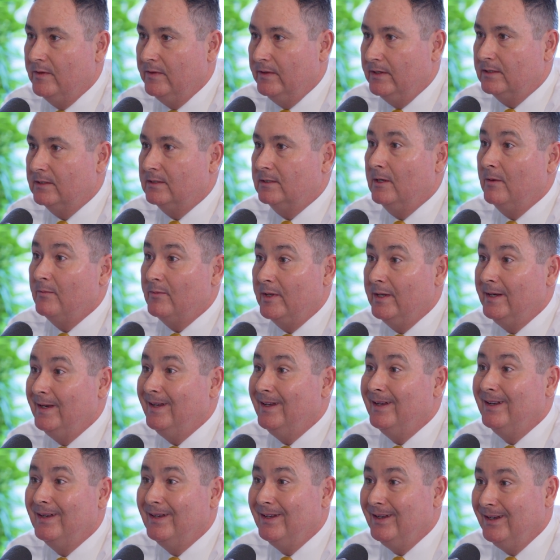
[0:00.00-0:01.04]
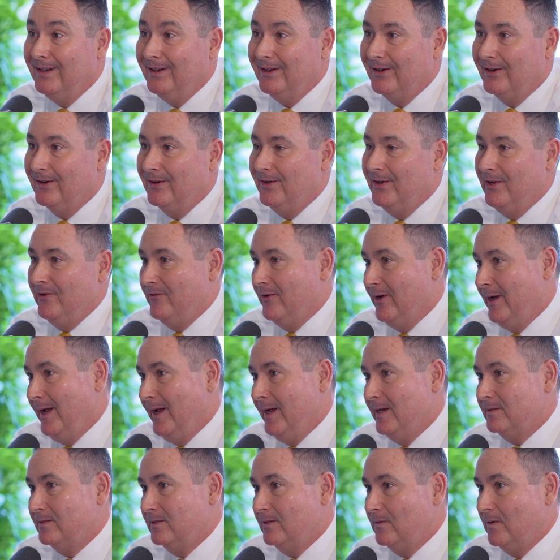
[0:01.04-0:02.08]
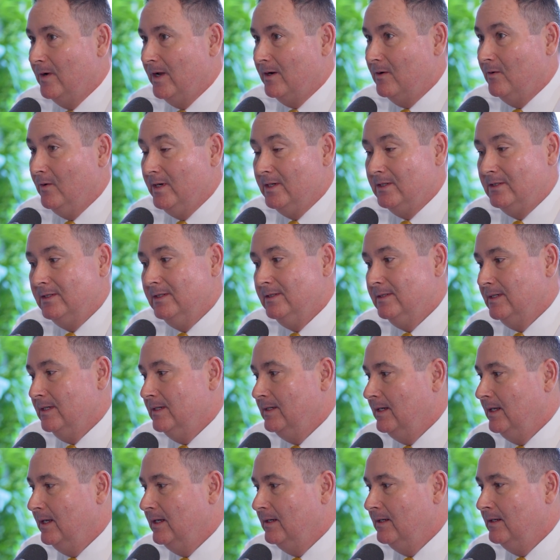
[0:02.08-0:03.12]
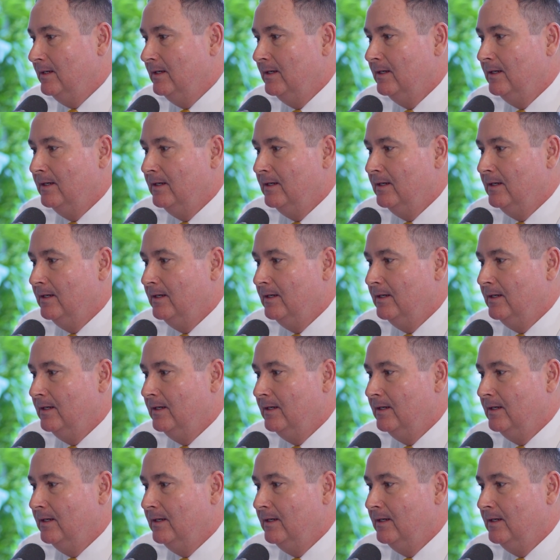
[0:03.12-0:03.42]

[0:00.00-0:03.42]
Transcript: There's something in here if I ask the right questions. And